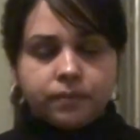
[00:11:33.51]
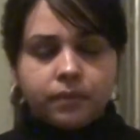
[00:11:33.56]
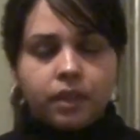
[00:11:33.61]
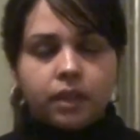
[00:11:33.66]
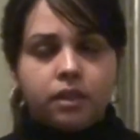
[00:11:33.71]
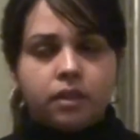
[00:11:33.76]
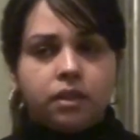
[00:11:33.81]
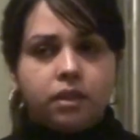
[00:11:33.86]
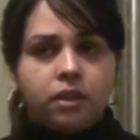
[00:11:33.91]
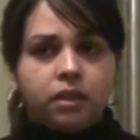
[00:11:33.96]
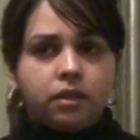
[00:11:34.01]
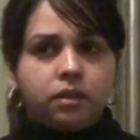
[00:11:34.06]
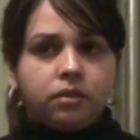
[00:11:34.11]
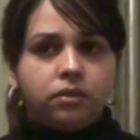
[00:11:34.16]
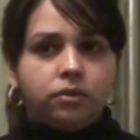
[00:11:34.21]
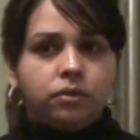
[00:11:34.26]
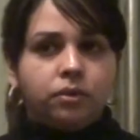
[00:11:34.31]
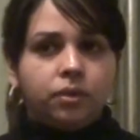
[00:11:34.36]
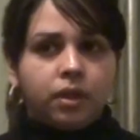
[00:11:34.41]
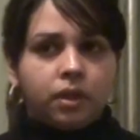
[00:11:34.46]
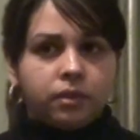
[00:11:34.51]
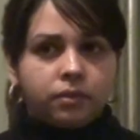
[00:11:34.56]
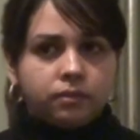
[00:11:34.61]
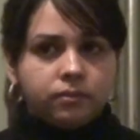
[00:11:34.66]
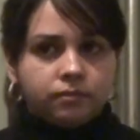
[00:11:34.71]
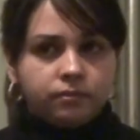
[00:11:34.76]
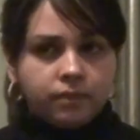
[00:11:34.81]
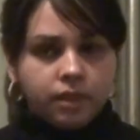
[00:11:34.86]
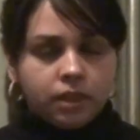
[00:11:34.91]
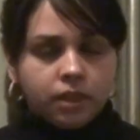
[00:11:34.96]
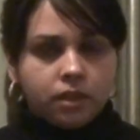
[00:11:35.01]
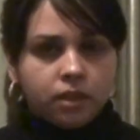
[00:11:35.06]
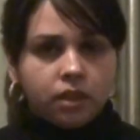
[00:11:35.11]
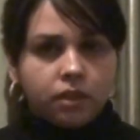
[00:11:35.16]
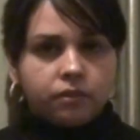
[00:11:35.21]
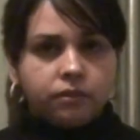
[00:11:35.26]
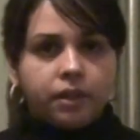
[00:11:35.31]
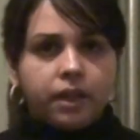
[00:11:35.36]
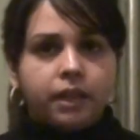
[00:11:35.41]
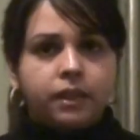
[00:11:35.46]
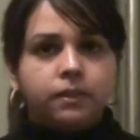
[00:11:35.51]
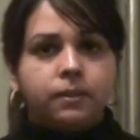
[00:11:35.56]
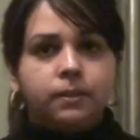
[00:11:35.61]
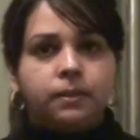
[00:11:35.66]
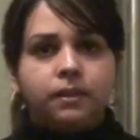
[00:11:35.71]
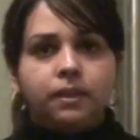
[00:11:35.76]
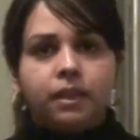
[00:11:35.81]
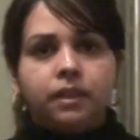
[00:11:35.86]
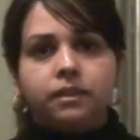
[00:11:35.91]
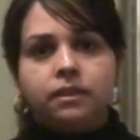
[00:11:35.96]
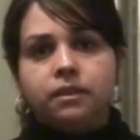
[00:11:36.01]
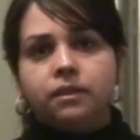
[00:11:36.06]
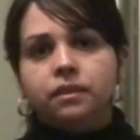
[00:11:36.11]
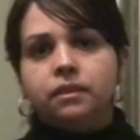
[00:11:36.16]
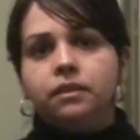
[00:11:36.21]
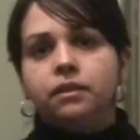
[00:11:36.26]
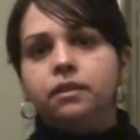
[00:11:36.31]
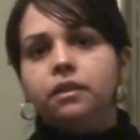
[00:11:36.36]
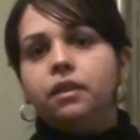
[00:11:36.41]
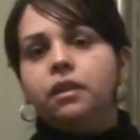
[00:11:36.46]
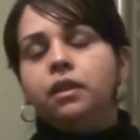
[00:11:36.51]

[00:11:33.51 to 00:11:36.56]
I think you have enough exercises.